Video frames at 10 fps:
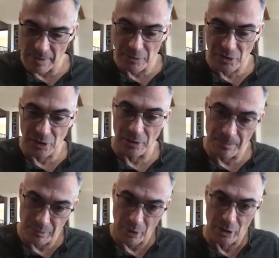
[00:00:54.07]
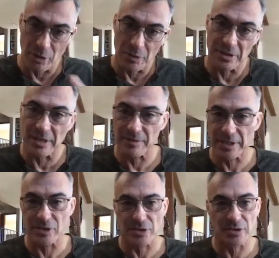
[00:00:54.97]
i was still partnered up with dave
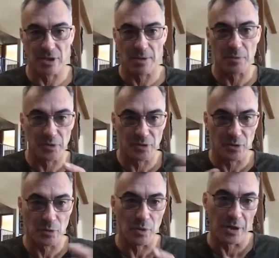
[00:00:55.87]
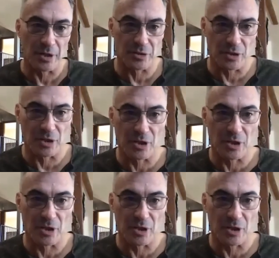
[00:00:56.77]
Leitch at the time we still were running our stunt